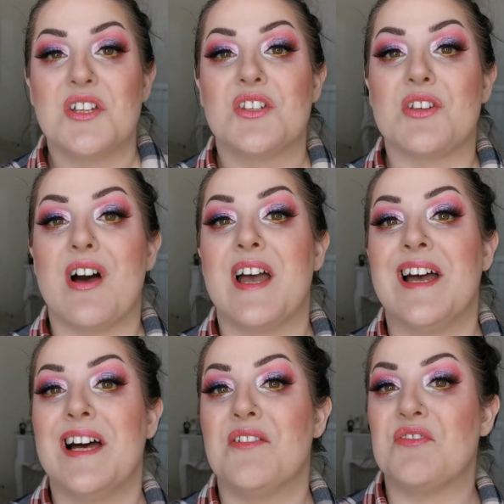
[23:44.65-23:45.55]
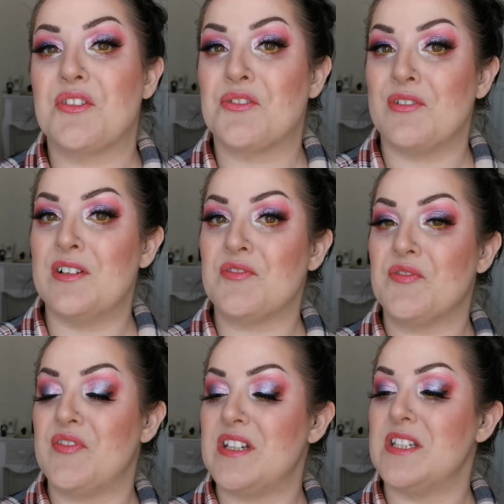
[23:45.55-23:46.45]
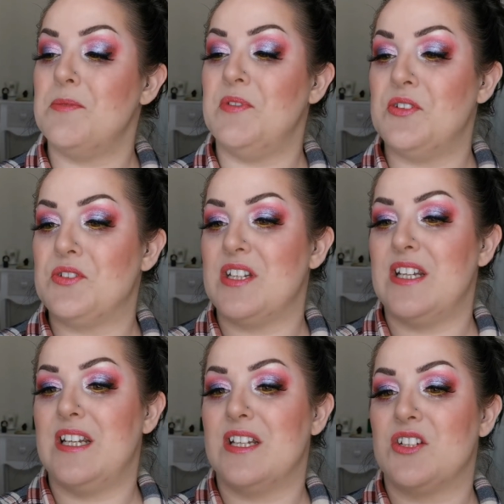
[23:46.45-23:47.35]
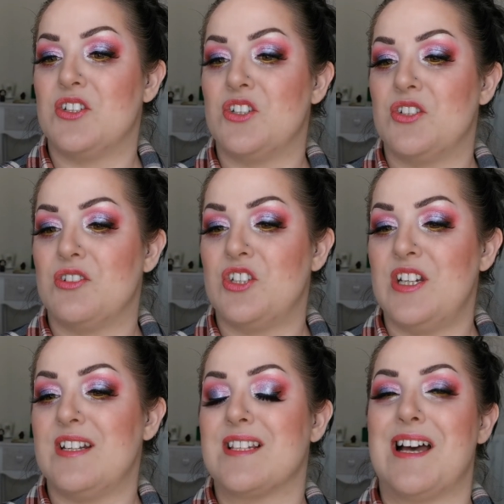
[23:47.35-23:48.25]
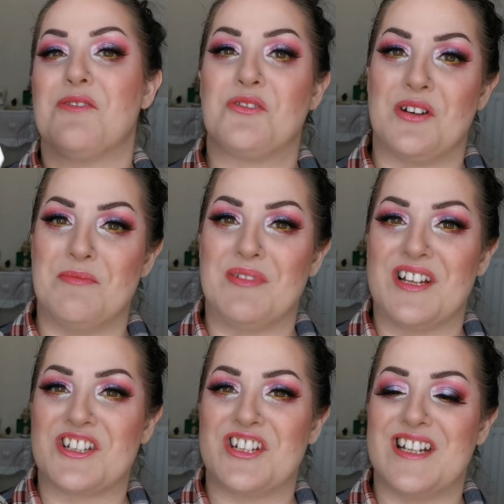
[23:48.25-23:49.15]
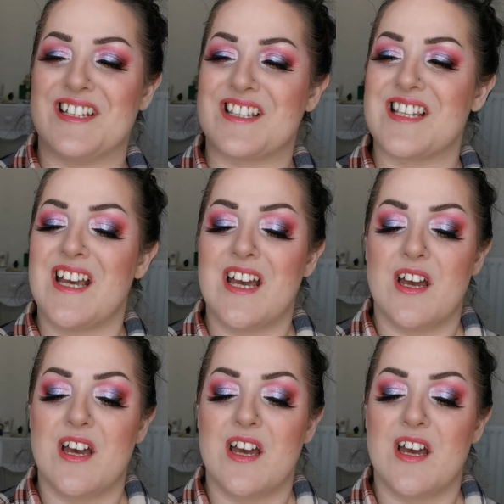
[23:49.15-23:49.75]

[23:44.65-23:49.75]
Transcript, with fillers: So I have three of the Fenty Beauty Cheeks Out Cream Blushes.